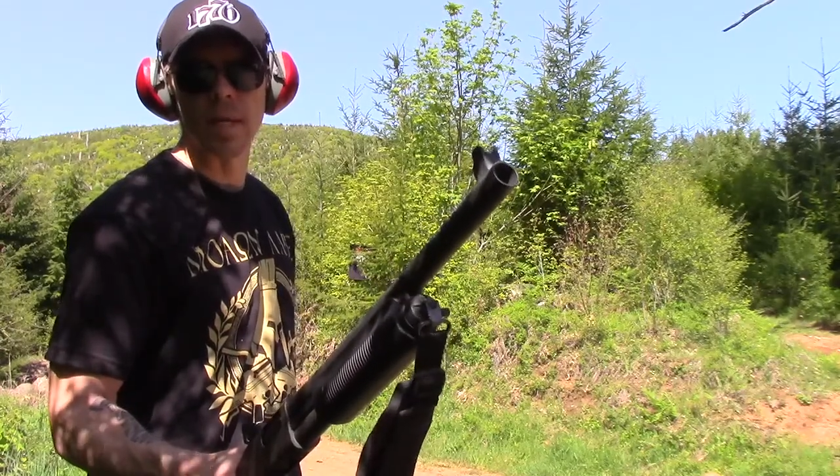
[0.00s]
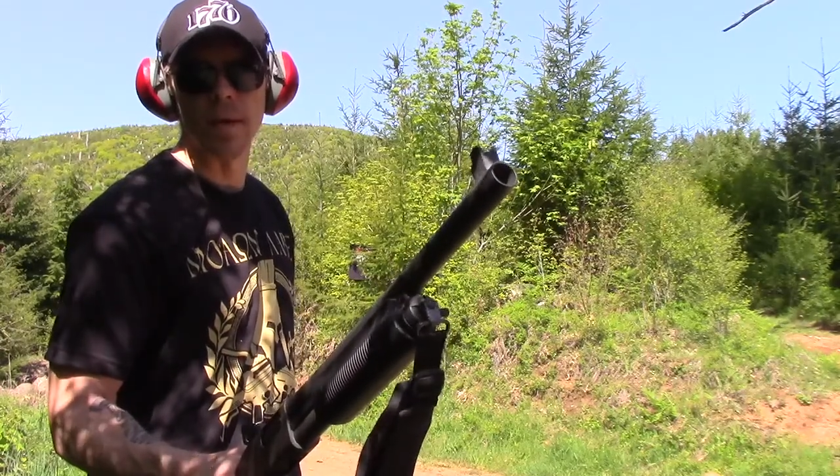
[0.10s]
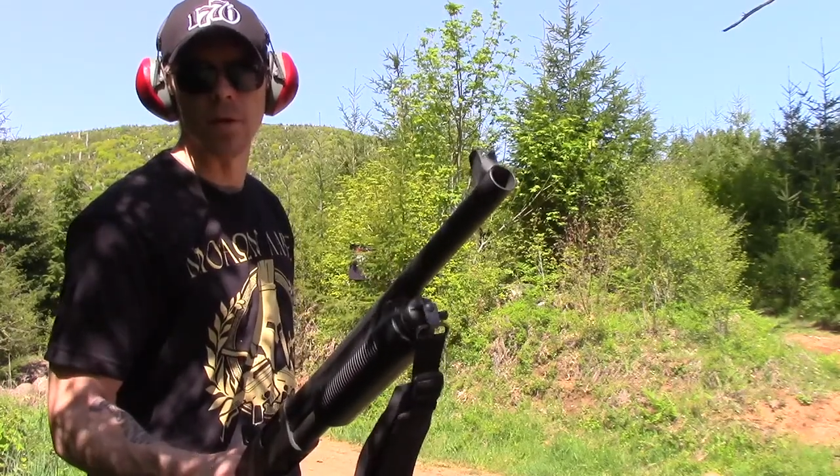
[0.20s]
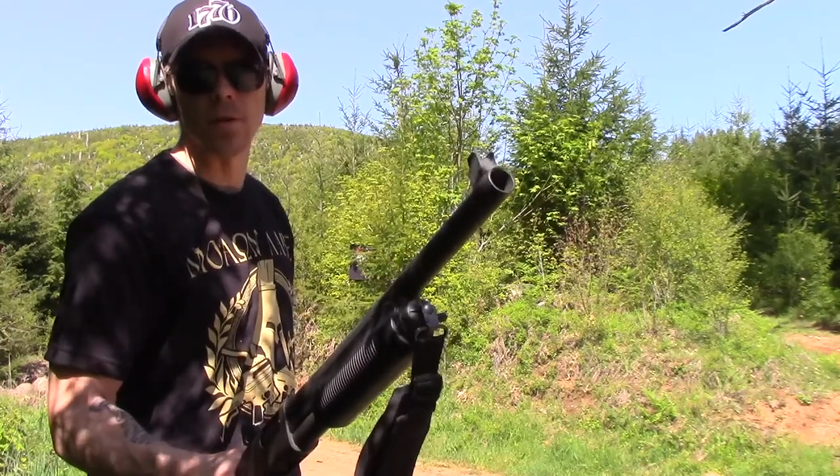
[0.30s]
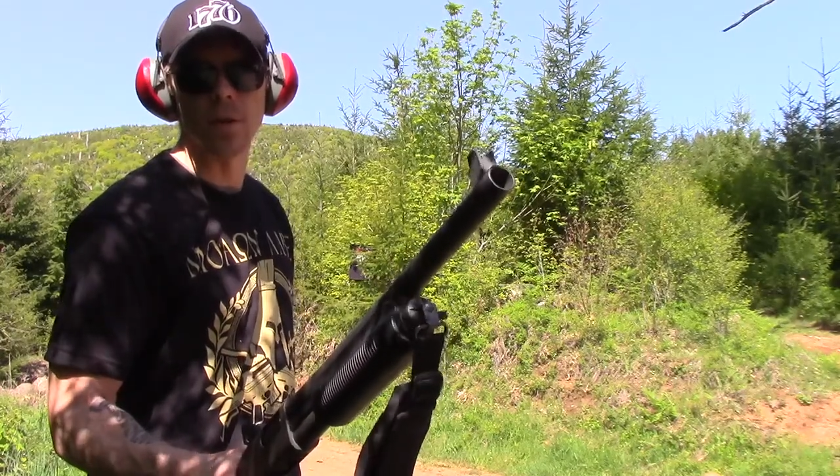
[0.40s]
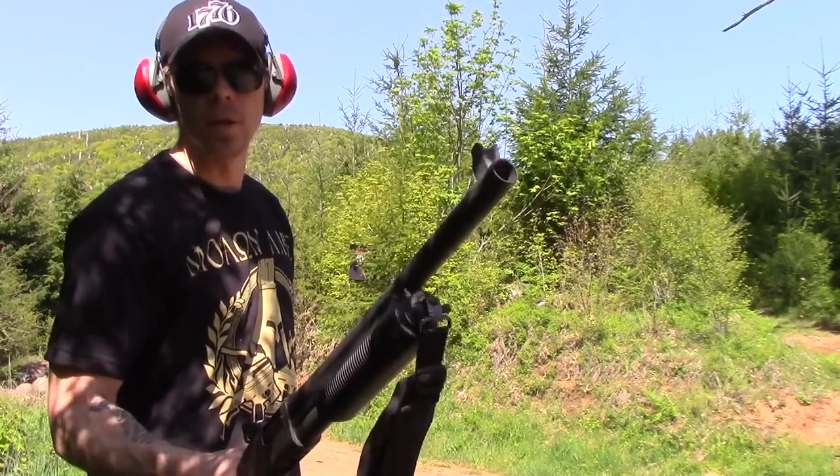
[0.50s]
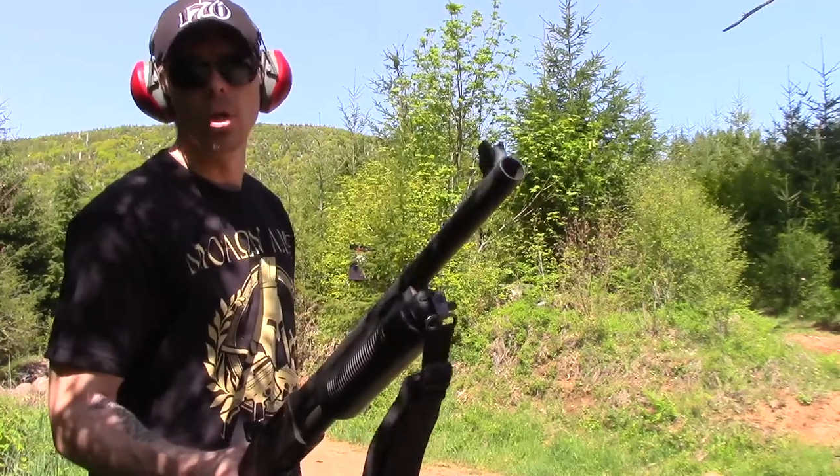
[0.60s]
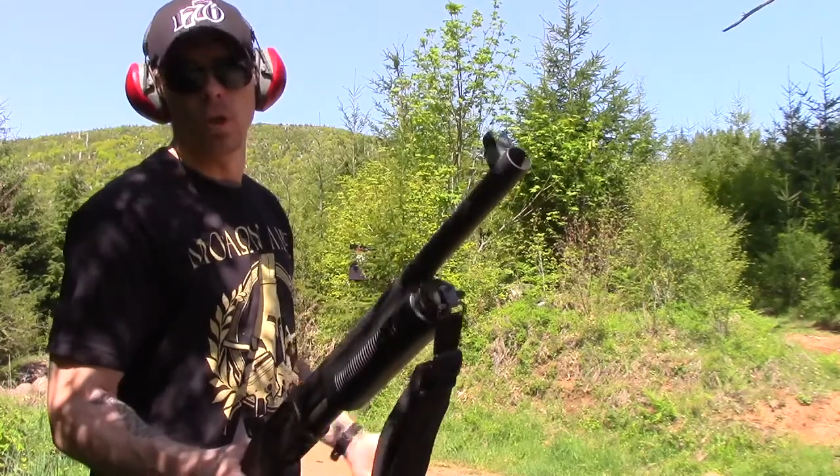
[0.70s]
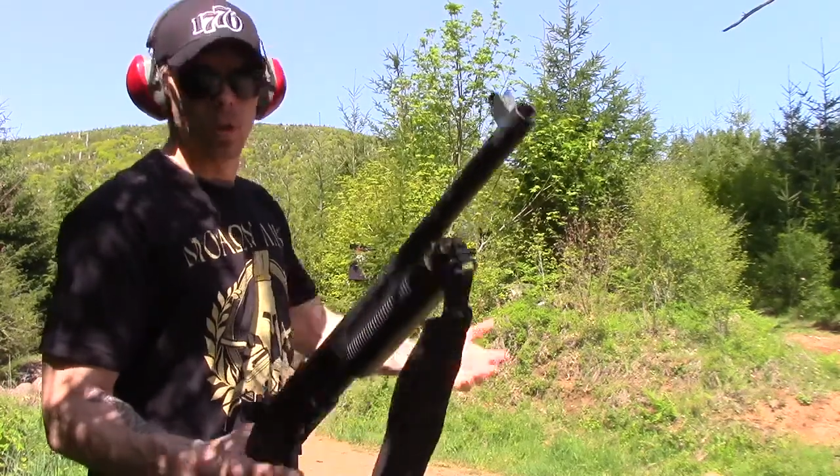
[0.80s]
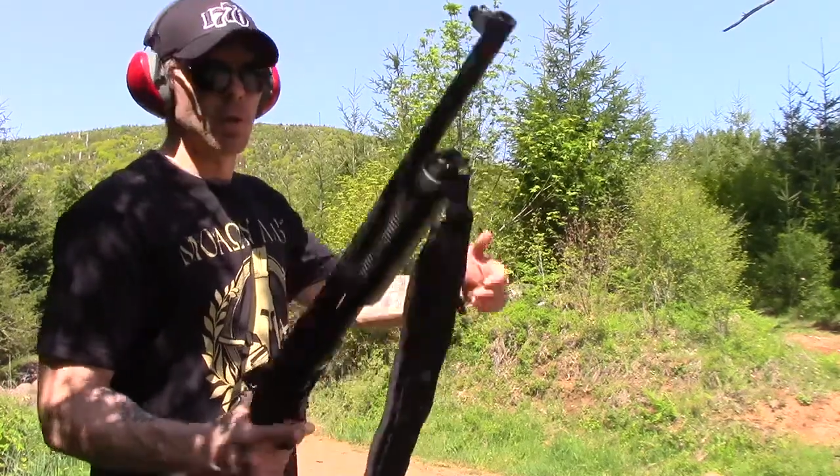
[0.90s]
killed.
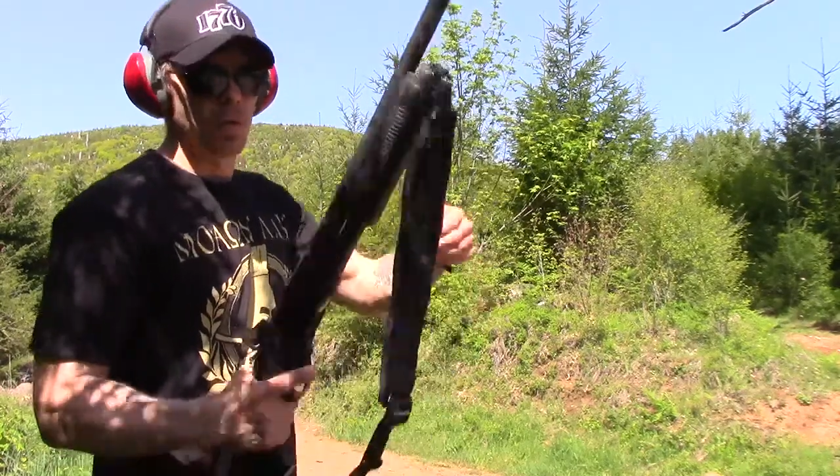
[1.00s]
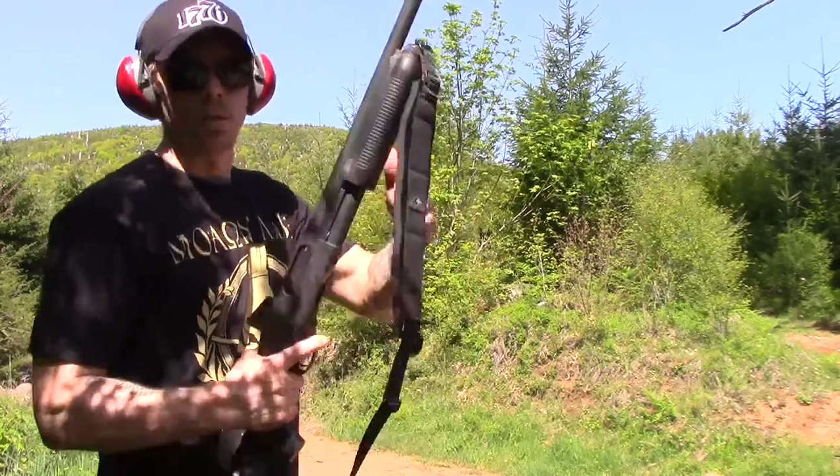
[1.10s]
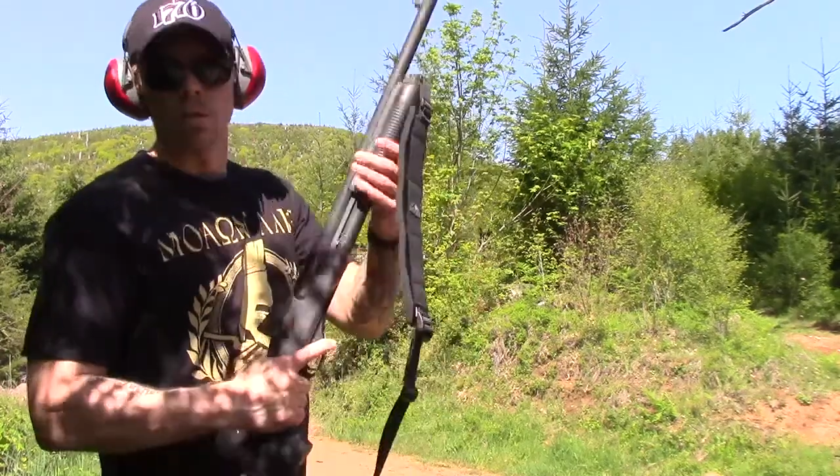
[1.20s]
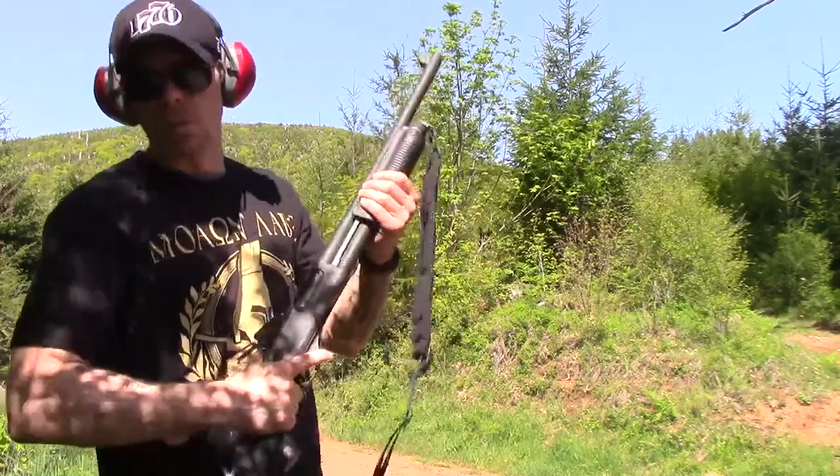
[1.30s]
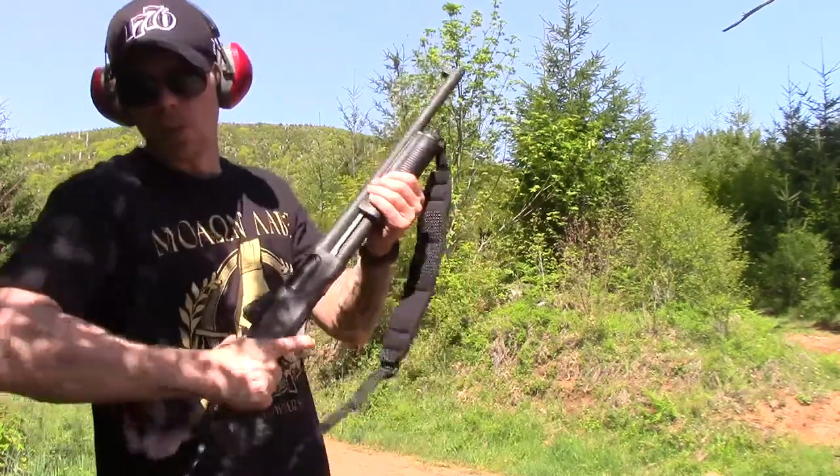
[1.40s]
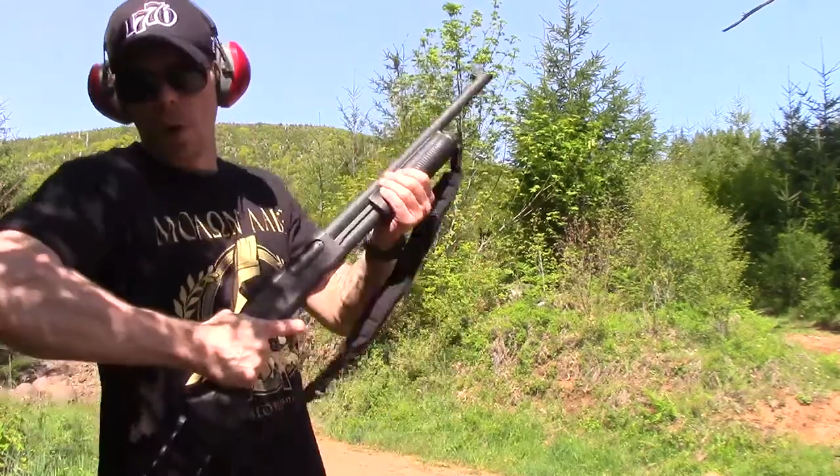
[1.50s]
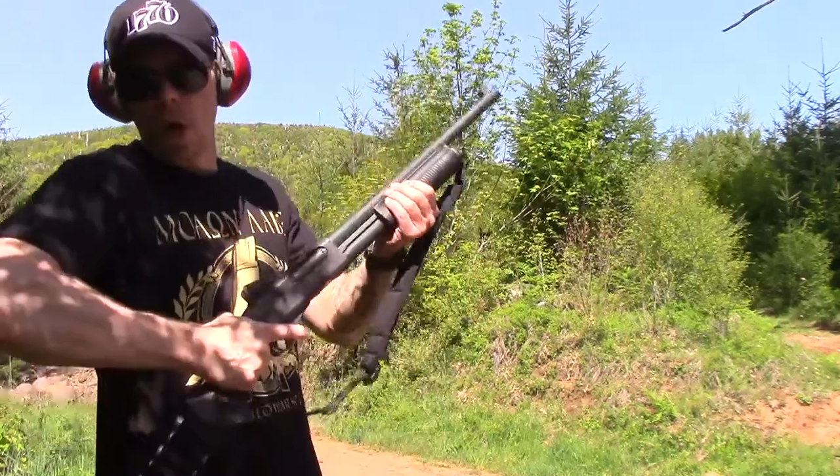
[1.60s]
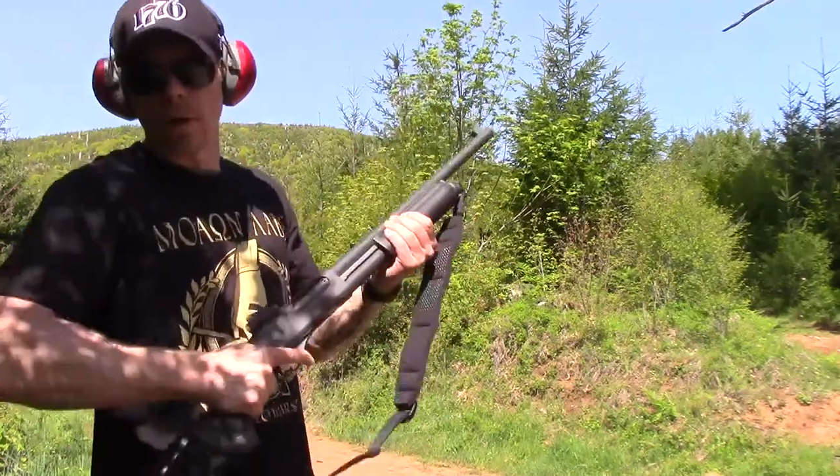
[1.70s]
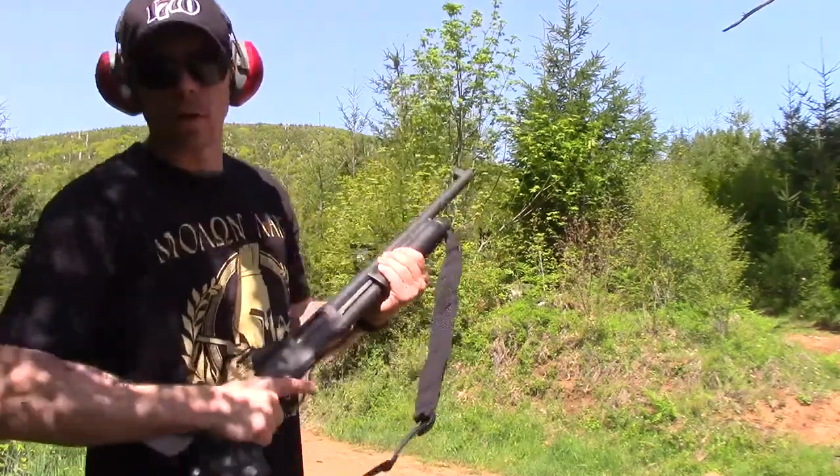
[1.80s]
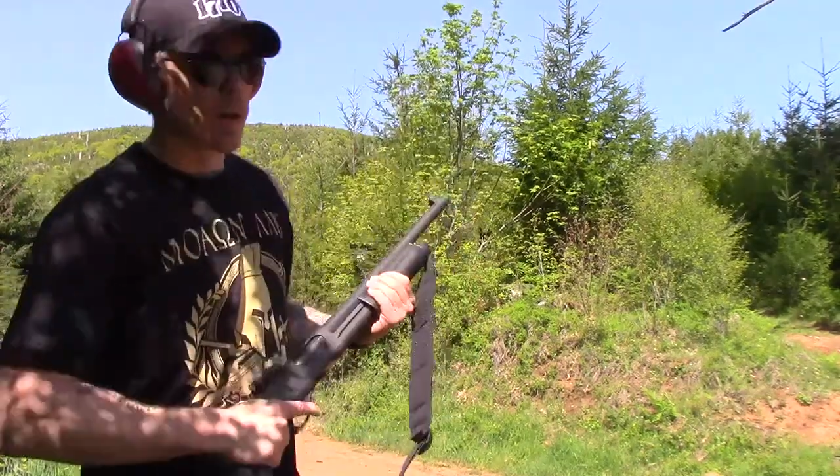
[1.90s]
Be smart.